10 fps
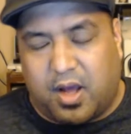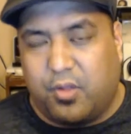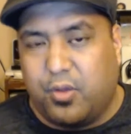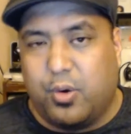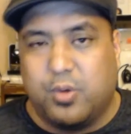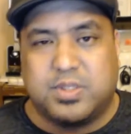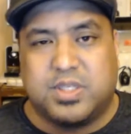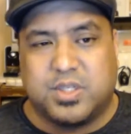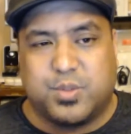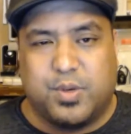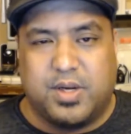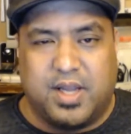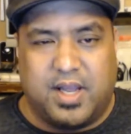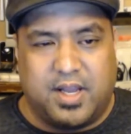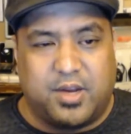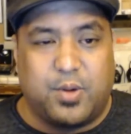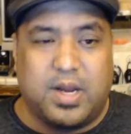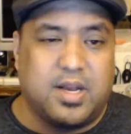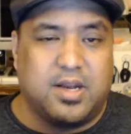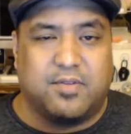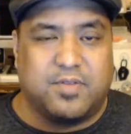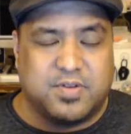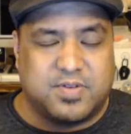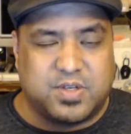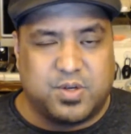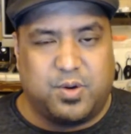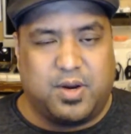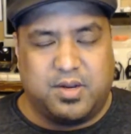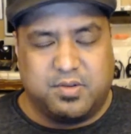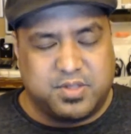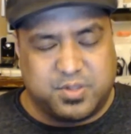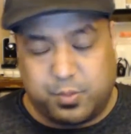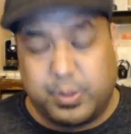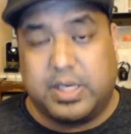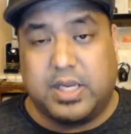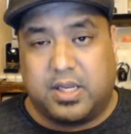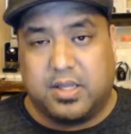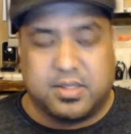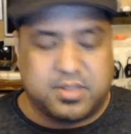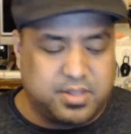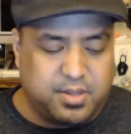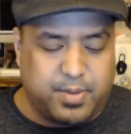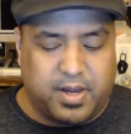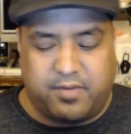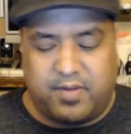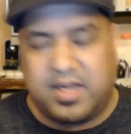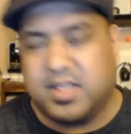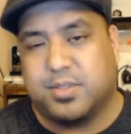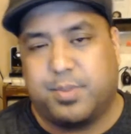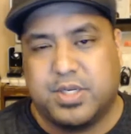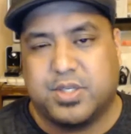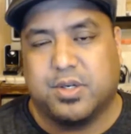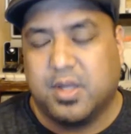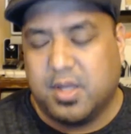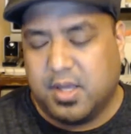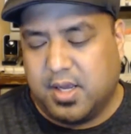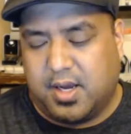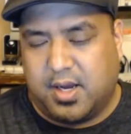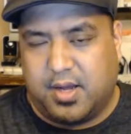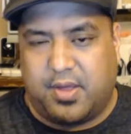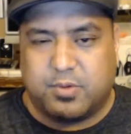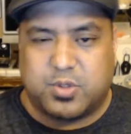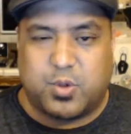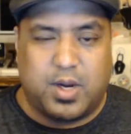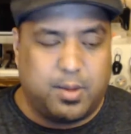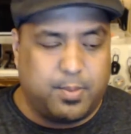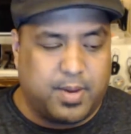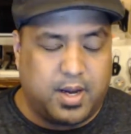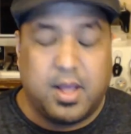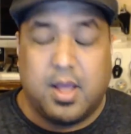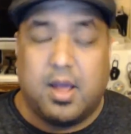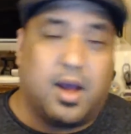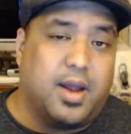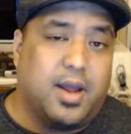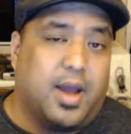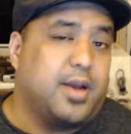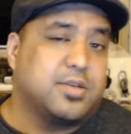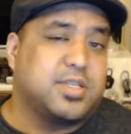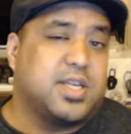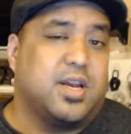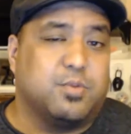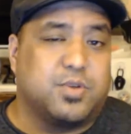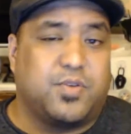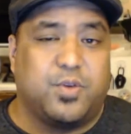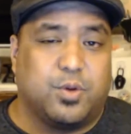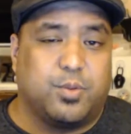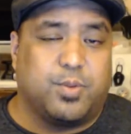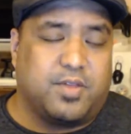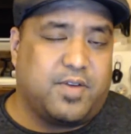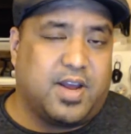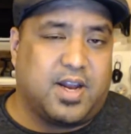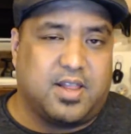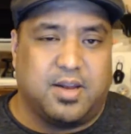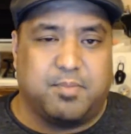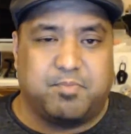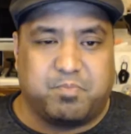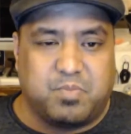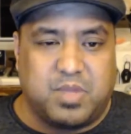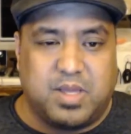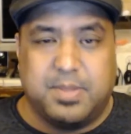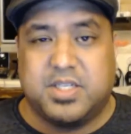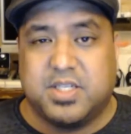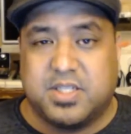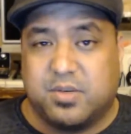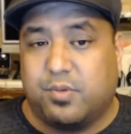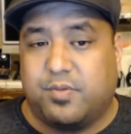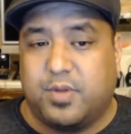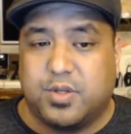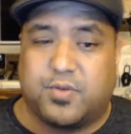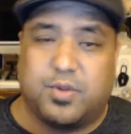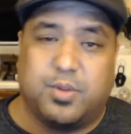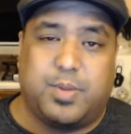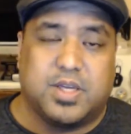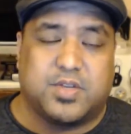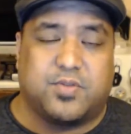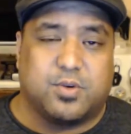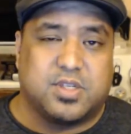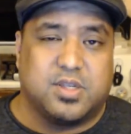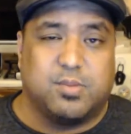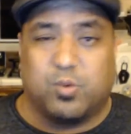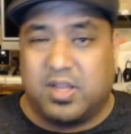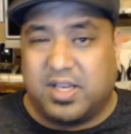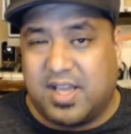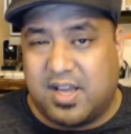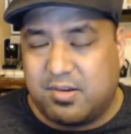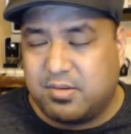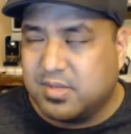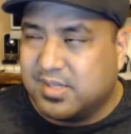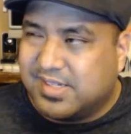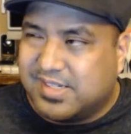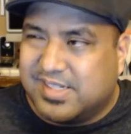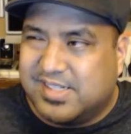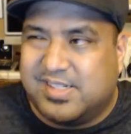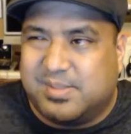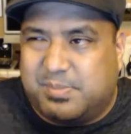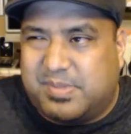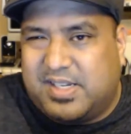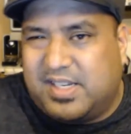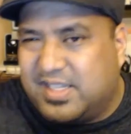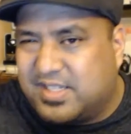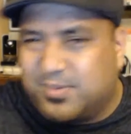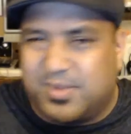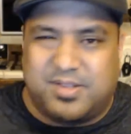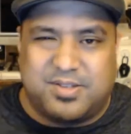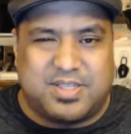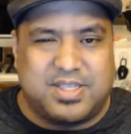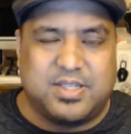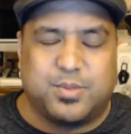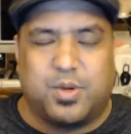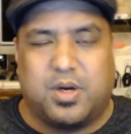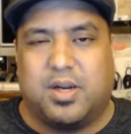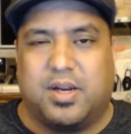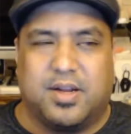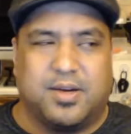although it was just one day, it created enough of a stir, and it was just ridiculous, the amount of anticipation that was created by it. I understand it was fueled by the fact that images and reviews for the PS4 Slim were leaked out, but it's one of those things where,